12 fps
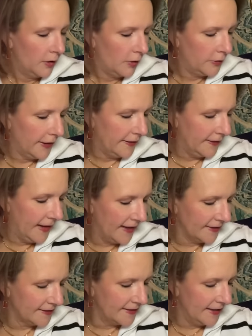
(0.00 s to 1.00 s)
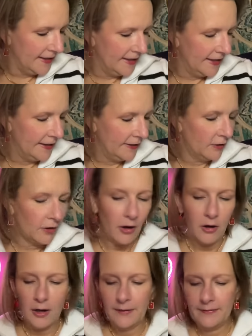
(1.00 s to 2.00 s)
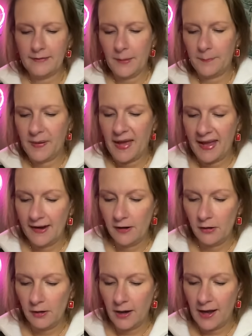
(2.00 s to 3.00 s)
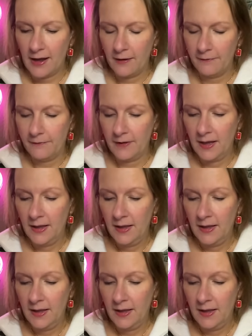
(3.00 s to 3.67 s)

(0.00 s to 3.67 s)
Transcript: Okay, the next thing in here are a pair of,